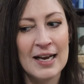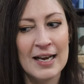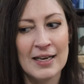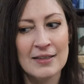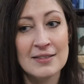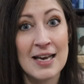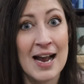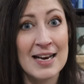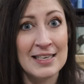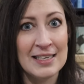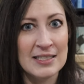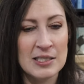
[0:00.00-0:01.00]
and I
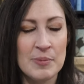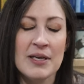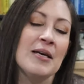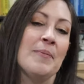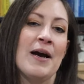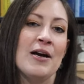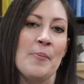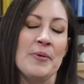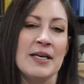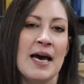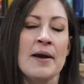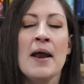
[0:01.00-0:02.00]
need to pick it back up
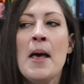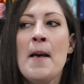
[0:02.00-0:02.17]
again.